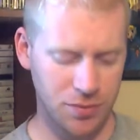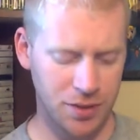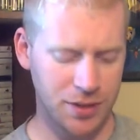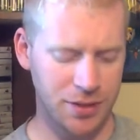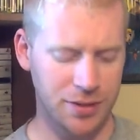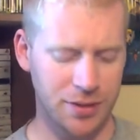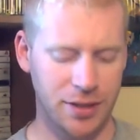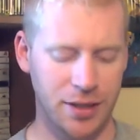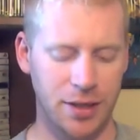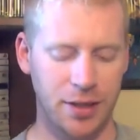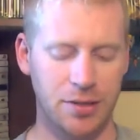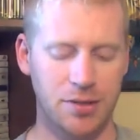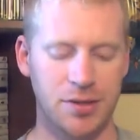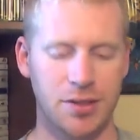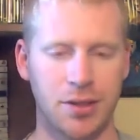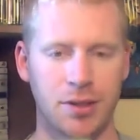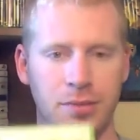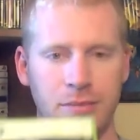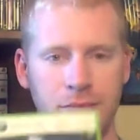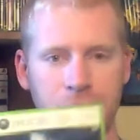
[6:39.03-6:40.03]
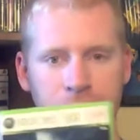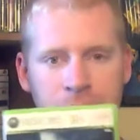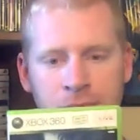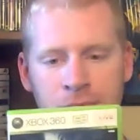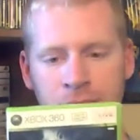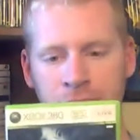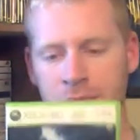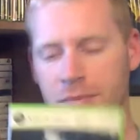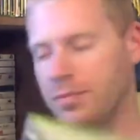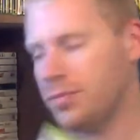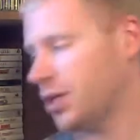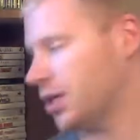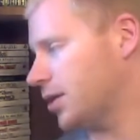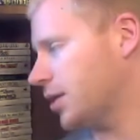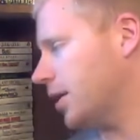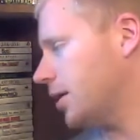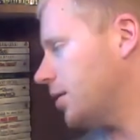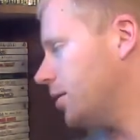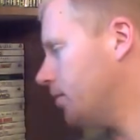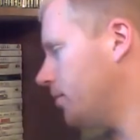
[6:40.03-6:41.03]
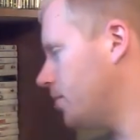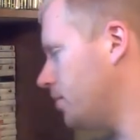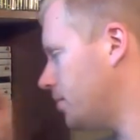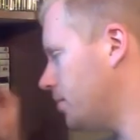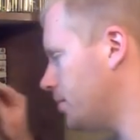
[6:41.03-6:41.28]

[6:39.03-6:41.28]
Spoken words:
They didn't care, so picked that up.